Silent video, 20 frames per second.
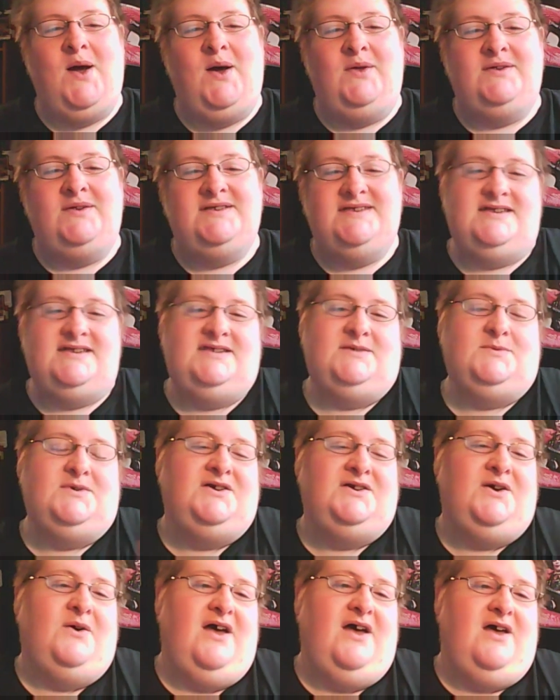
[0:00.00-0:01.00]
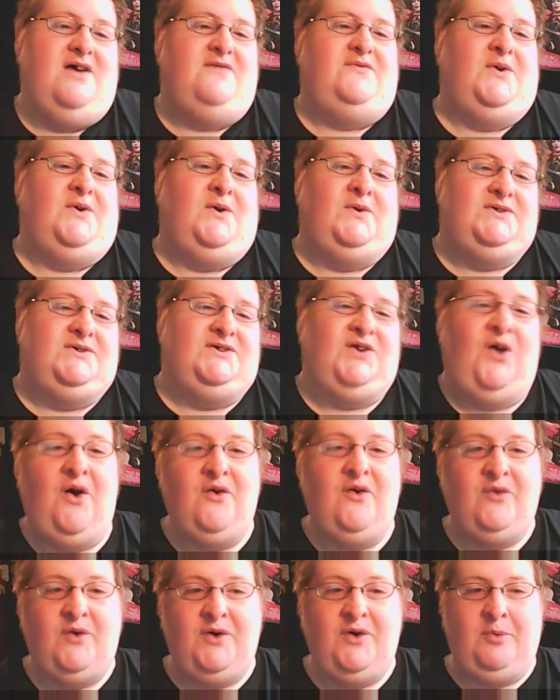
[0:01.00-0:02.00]
since there were no AFOs
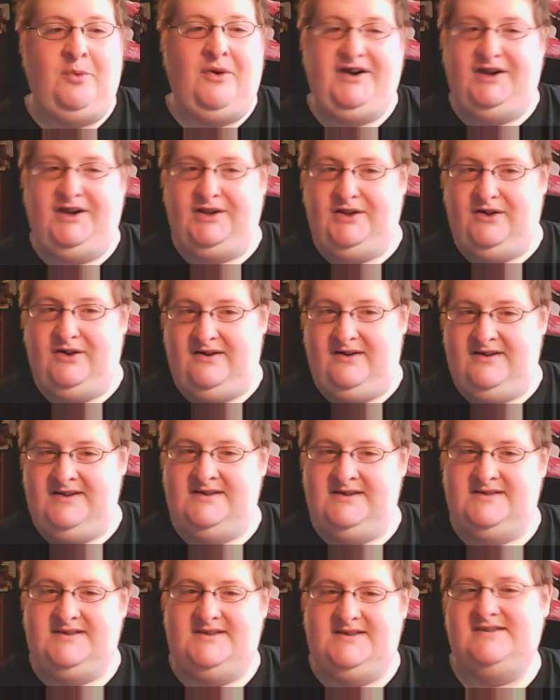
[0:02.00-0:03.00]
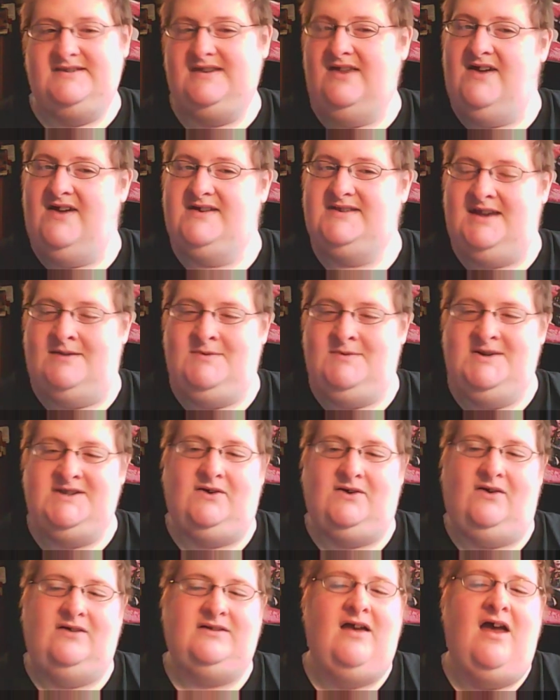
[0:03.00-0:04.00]
for the Pride Along since the last time we
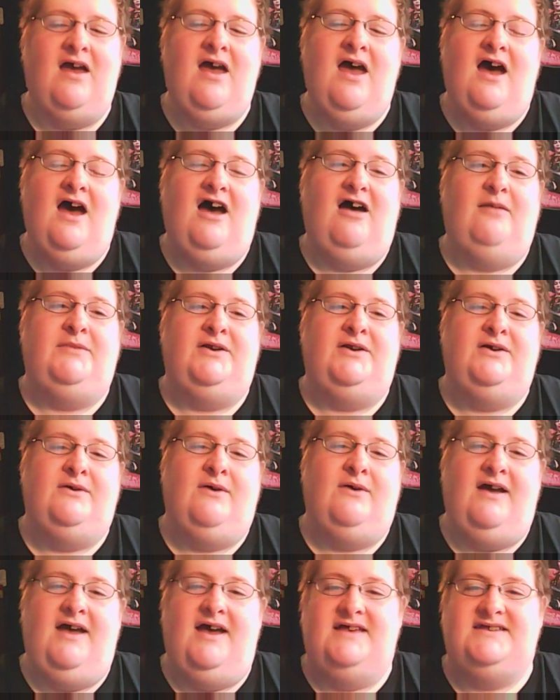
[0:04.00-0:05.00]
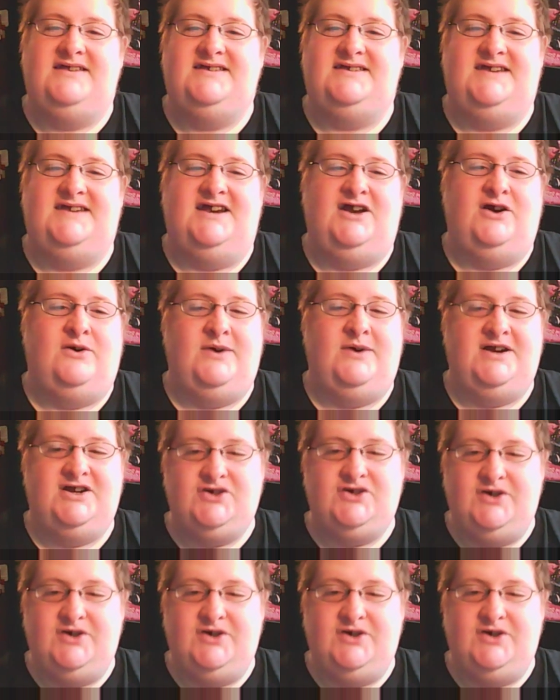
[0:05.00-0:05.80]
talked, I'm going to go ahead, just take a quick